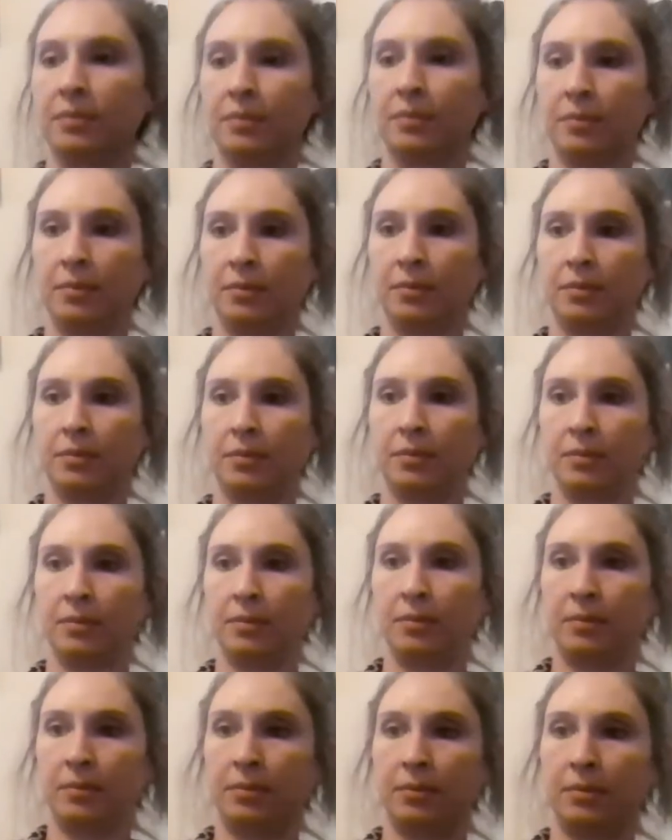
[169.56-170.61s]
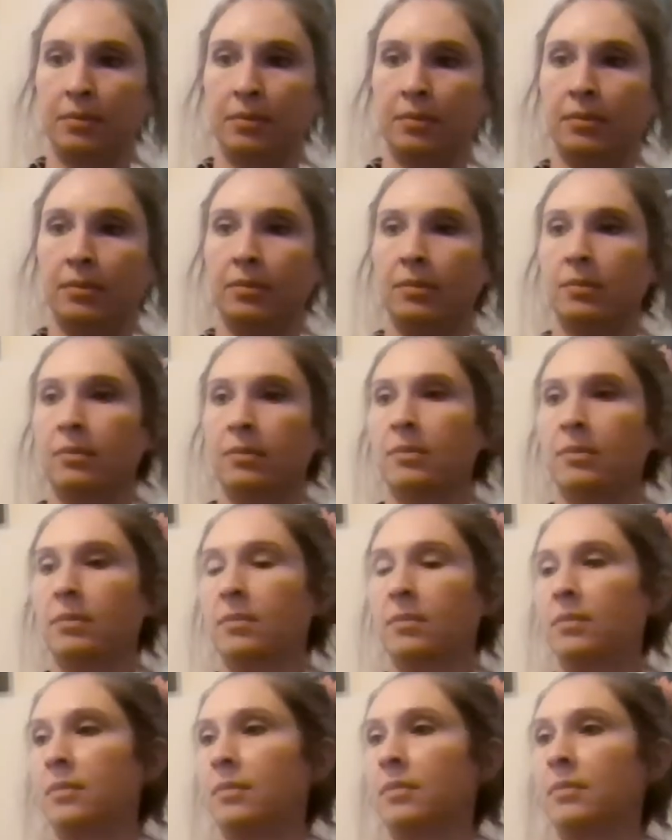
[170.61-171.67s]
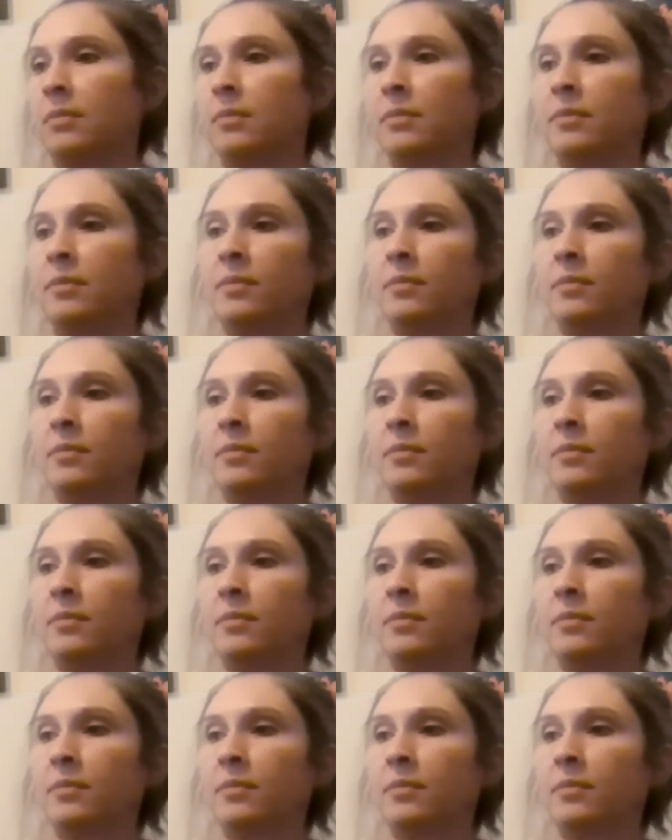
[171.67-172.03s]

(silence)